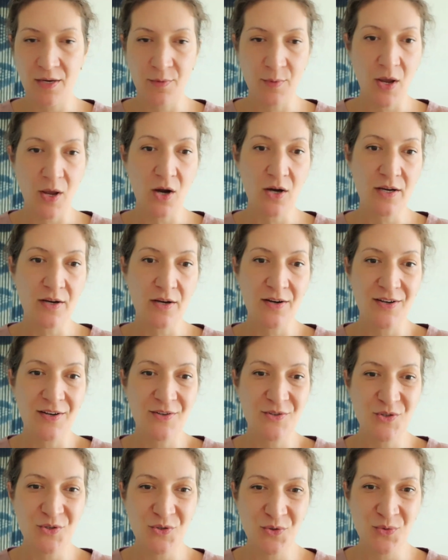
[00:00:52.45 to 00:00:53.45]
We are here on
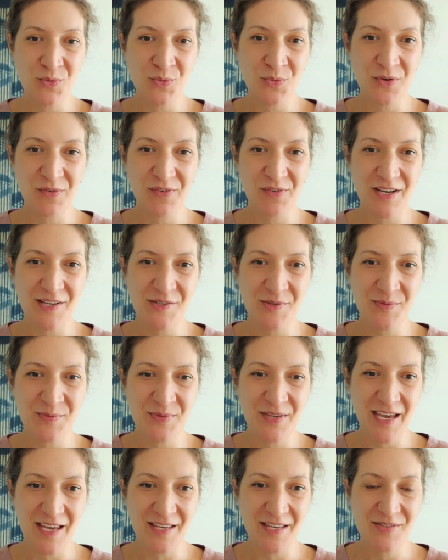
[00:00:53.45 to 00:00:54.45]
Zoom. We've got some
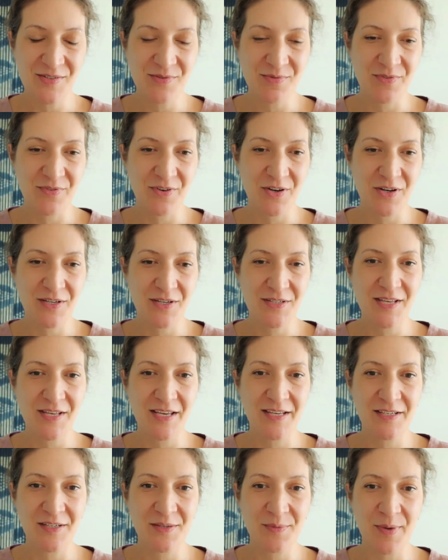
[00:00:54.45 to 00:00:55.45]
guests we're very
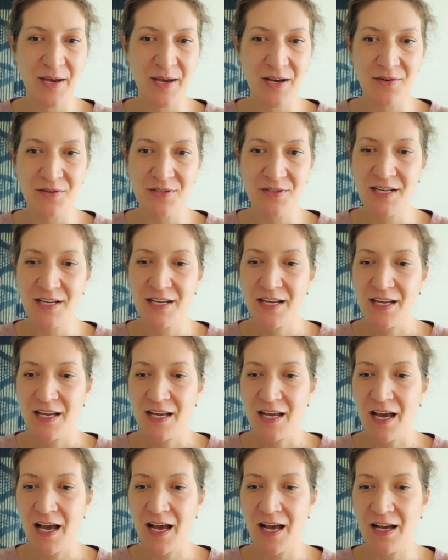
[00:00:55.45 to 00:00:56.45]
excited about,
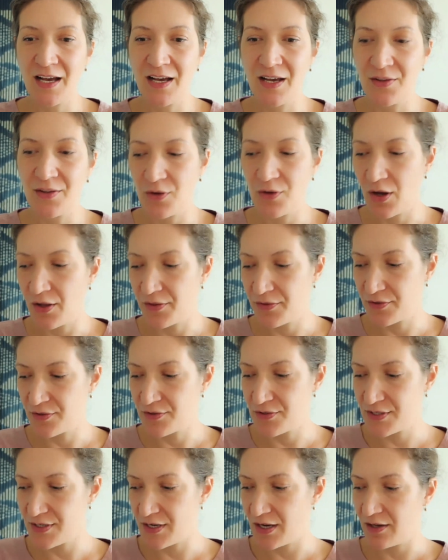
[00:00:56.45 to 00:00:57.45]

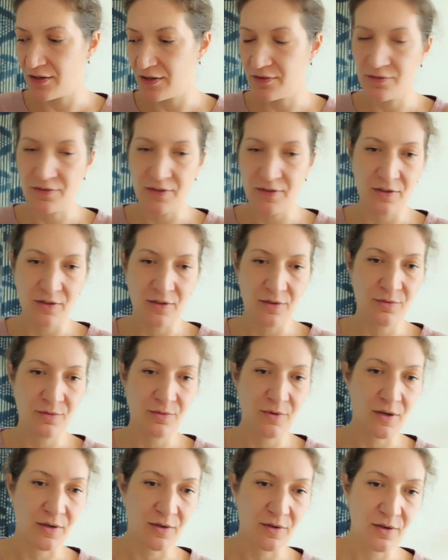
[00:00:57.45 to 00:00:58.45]
authors of a
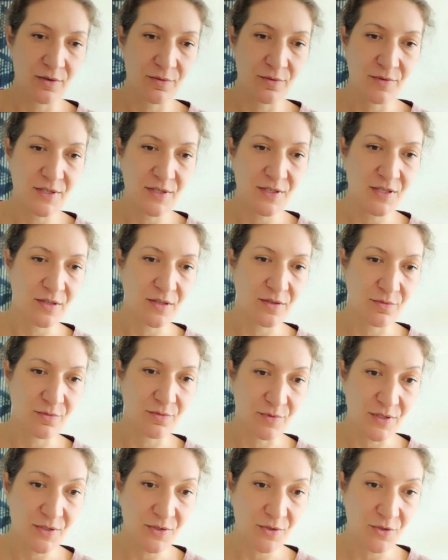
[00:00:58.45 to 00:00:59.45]
recent
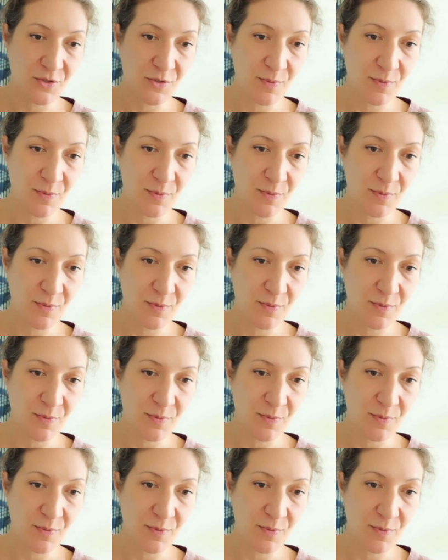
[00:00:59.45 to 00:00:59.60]
research